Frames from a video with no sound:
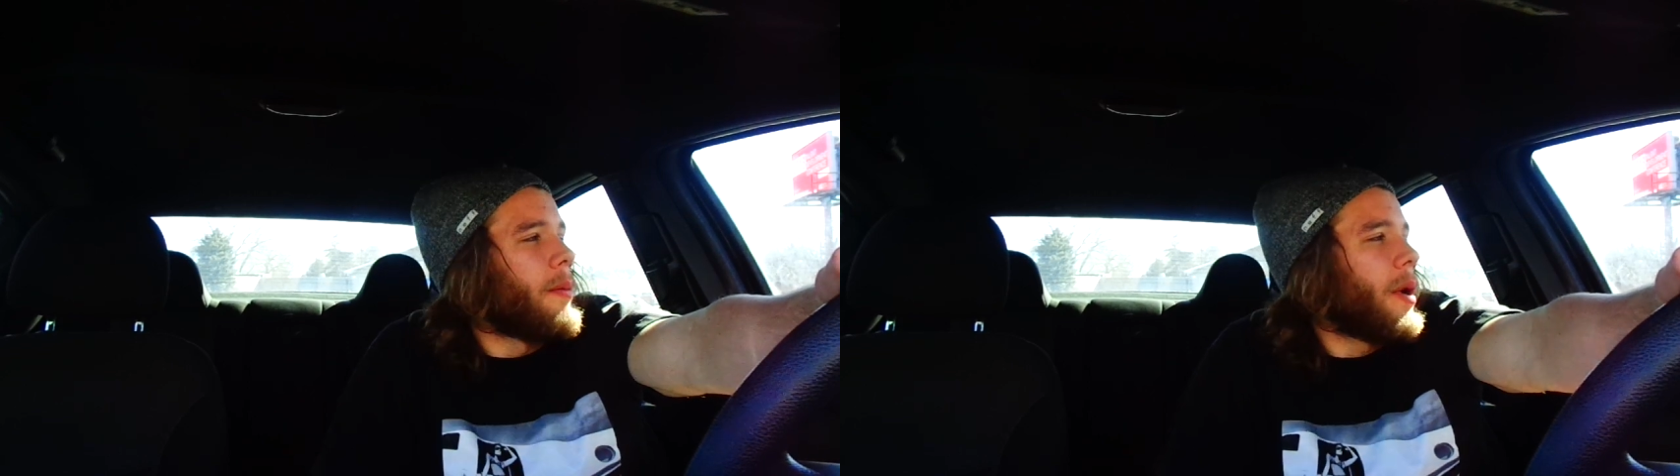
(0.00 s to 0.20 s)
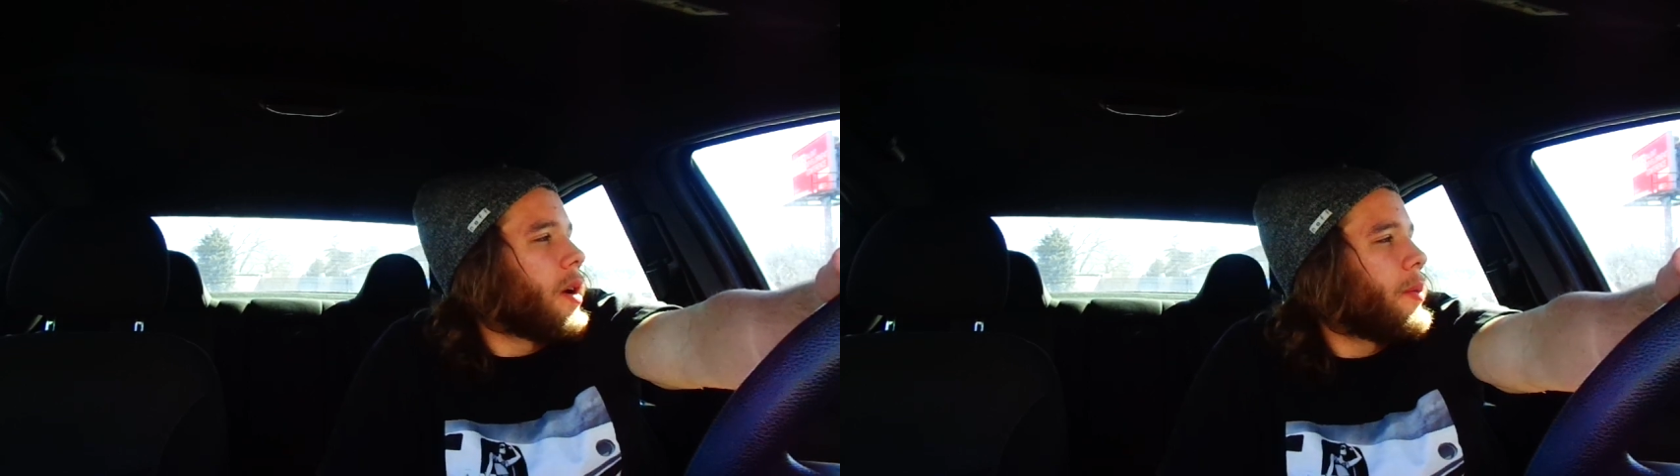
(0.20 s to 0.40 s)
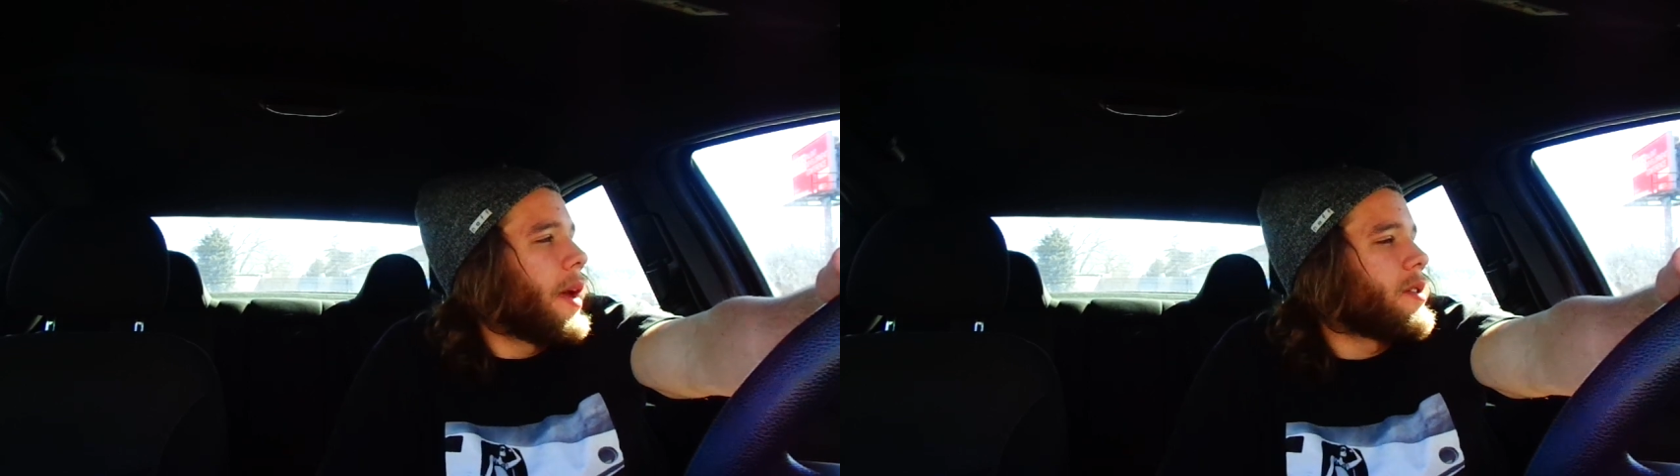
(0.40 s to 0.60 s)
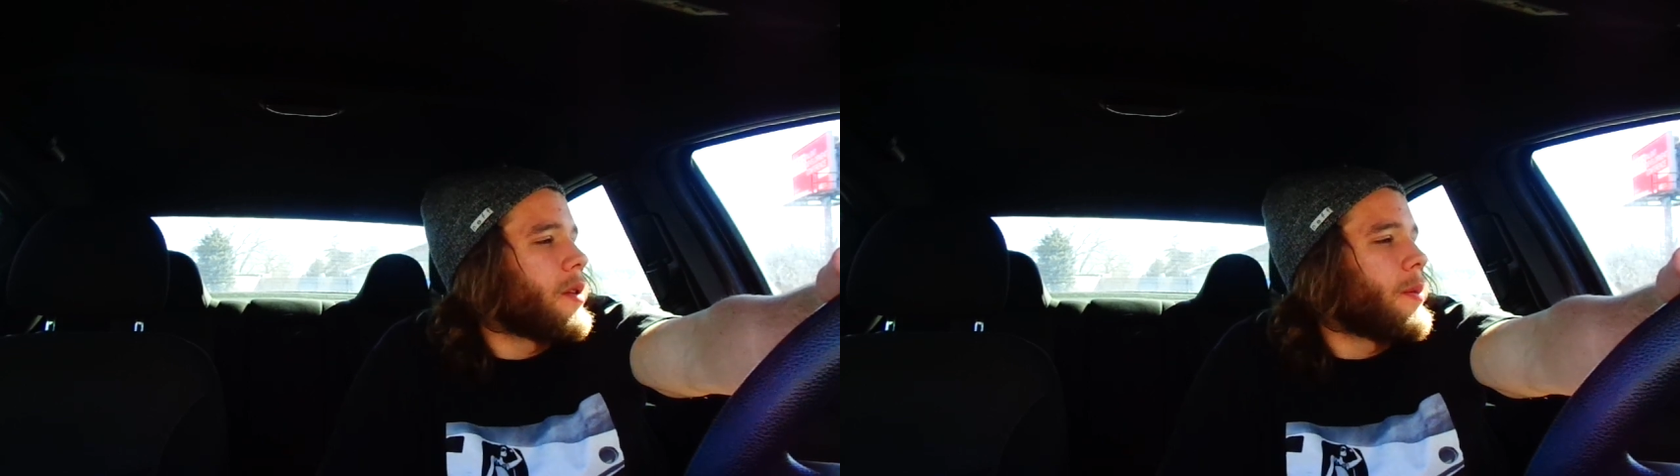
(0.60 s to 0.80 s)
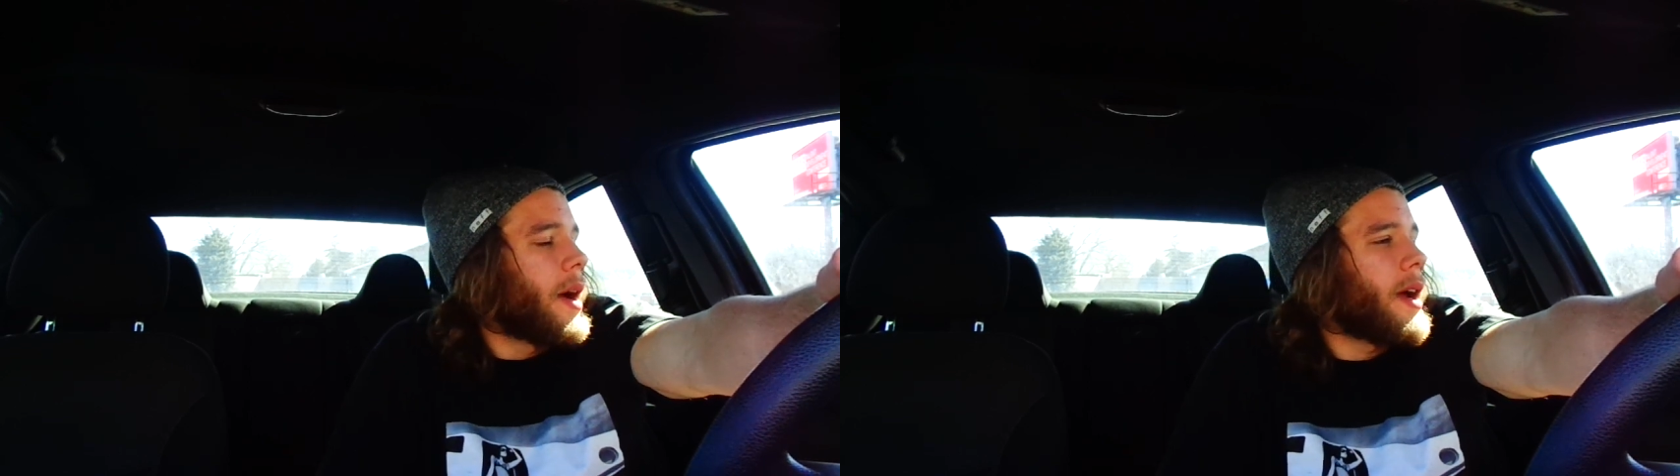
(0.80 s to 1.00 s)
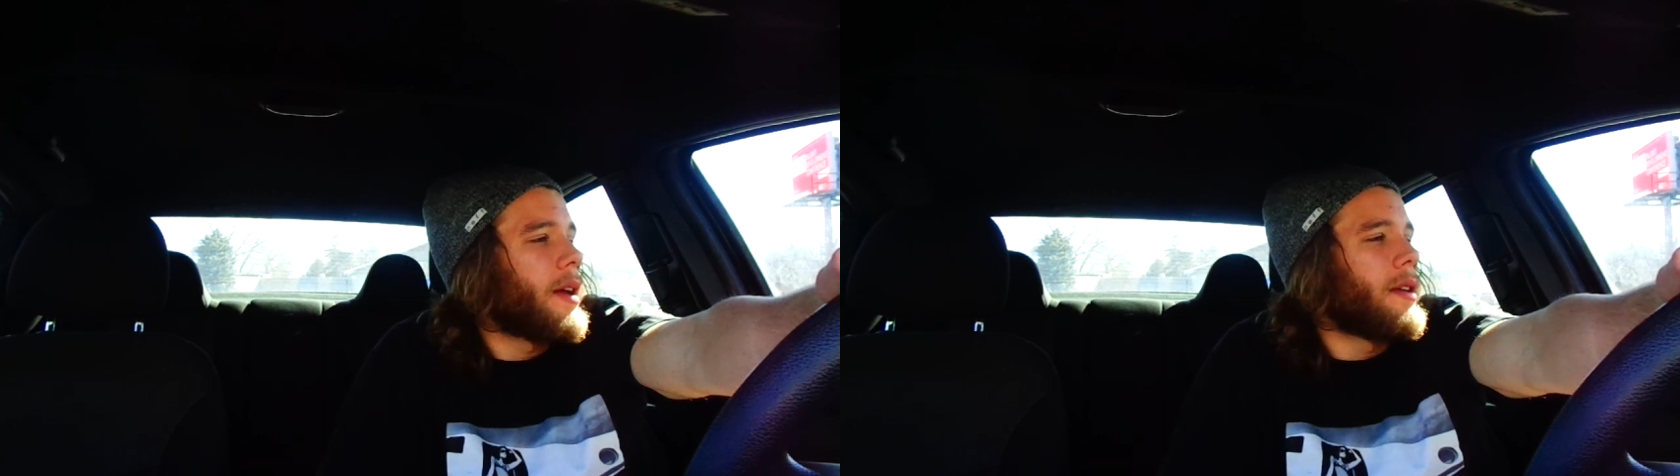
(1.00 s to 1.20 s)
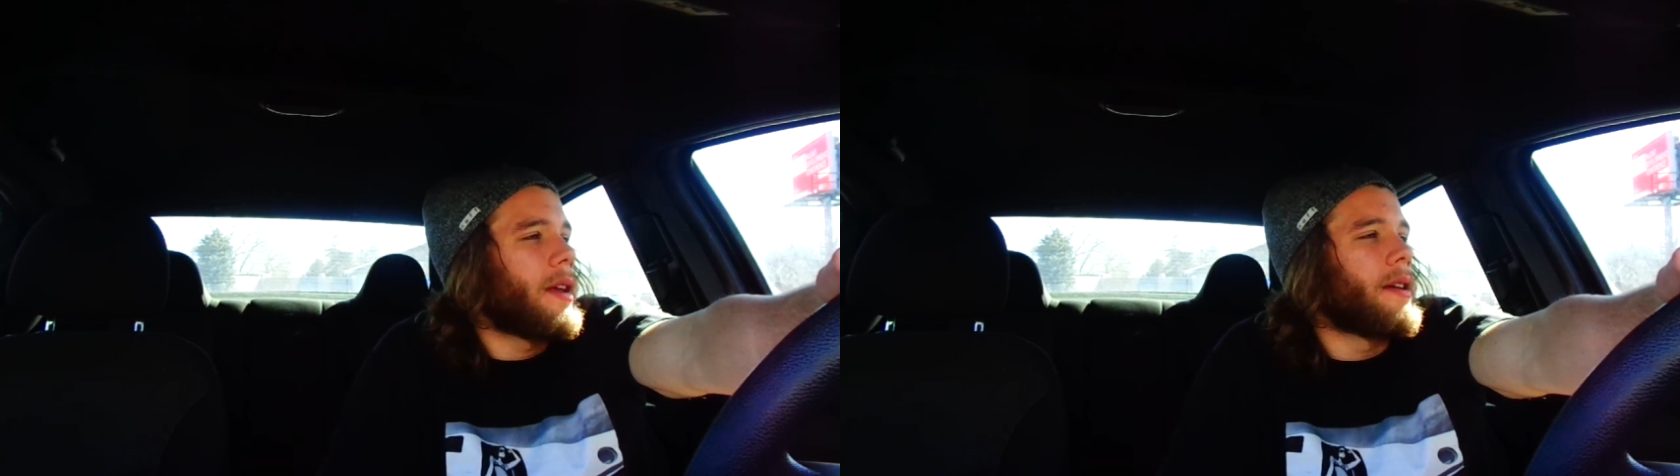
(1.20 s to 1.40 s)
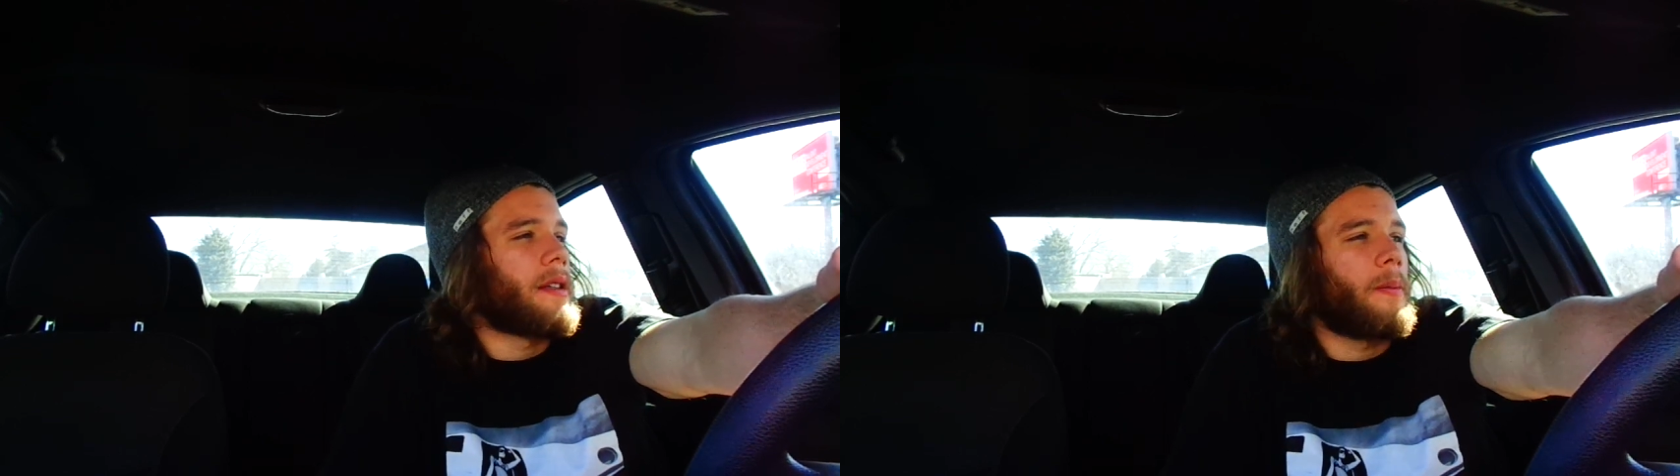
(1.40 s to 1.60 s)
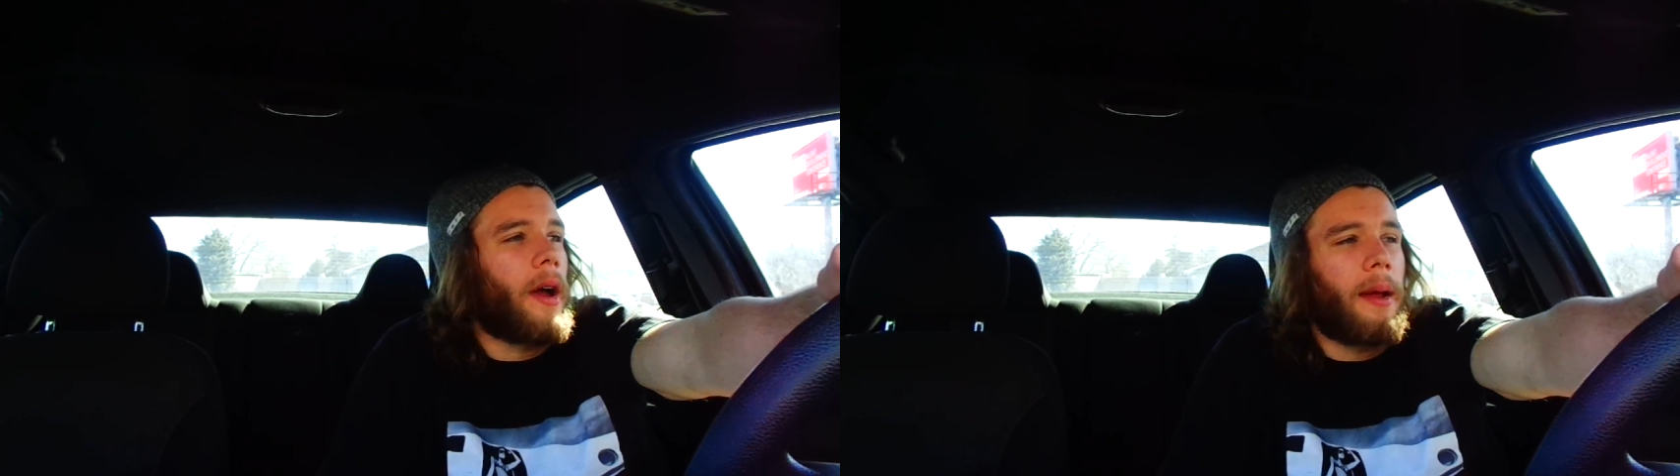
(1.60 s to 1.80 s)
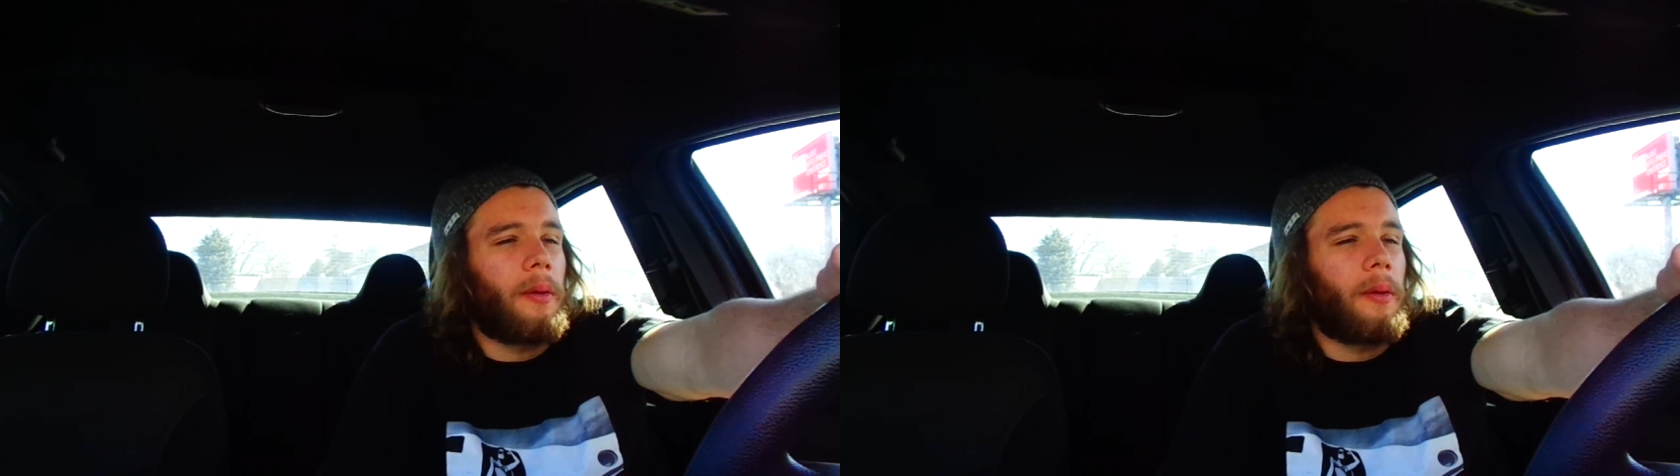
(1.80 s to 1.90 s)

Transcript: a better place with my ideas and my